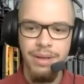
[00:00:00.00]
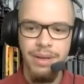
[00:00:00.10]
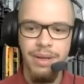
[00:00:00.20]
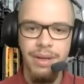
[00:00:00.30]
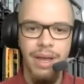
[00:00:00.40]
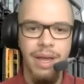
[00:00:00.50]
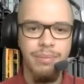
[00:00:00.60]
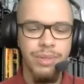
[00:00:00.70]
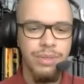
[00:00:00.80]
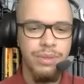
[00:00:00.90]

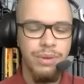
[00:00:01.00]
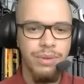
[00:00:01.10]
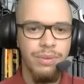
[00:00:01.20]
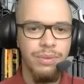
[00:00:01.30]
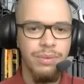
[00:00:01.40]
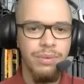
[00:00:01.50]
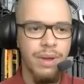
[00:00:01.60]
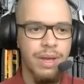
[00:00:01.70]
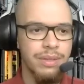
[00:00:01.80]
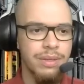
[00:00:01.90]
I'm just going to
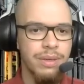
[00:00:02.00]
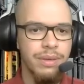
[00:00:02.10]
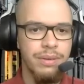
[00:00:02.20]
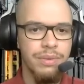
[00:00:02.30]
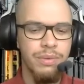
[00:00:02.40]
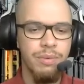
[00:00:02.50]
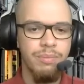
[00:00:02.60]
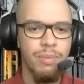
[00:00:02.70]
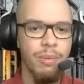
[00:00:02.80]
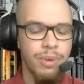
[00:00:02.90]
ask you to
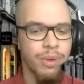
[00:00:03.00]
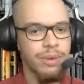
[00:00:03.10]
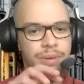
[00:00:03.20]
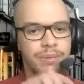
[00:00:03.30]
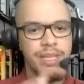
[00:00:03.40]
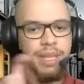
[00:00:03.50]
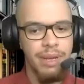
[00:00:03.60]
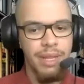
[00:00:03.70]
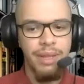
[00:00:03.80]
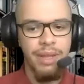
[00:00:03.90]
pop your Steam
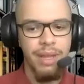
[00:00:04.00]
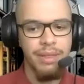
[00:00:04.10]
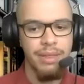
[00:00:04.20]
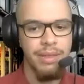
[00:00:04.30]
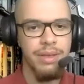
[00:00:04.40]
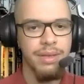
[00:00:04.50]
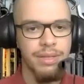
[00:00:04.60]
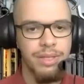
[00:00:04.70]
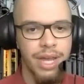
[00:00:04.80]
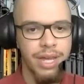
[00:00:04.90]
link in the
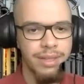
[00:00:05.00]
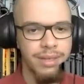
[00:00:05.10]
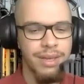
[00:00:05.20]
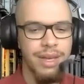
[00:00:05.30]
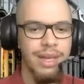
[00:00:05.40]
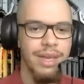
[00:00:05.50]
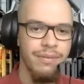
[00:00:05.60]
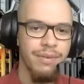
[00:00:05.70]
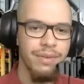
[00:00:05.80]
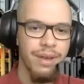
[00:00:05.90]
chat
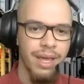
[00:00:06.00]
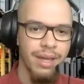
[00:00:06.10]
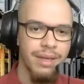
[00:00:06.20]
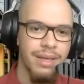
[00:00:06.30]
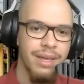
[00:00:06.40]
if you'd like,